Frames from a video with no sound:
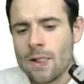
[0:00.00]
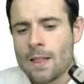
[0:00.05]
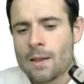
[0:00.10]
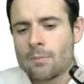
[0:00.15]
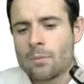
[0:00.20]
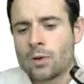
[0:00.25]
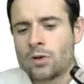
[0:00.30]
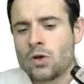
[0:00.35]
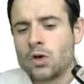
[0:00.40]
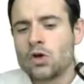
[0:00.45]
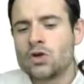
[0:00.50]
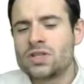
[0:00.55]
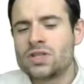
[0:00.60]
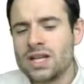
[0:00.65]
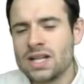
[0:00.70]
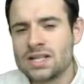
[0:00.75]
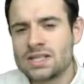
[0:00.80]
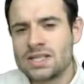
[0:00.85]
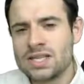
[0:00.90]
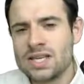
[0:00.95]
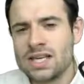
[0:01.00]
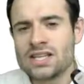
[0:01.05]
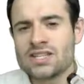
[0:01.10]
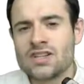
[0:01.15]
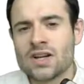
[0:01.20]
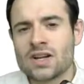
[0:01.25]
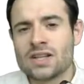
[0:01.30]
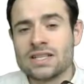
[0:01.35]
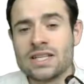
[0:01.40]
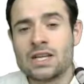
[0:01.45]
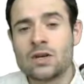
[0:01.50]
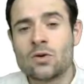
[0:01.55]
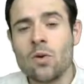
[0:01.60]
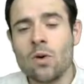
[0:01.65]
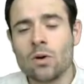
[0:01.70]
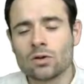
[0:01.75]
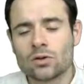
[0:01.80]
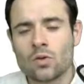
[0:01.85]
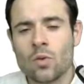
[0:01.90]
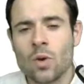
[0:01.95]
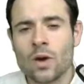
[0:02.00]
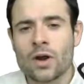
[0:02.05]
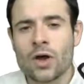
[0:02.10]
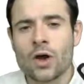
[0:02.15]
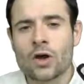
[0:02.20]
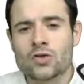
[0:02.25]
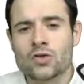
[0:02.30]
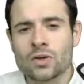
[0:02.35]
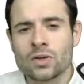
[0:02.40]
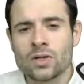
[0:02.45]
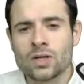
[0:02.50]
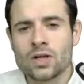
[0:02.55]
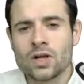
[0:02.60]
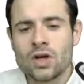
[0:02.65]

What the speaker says: but your utility is not equal to 100.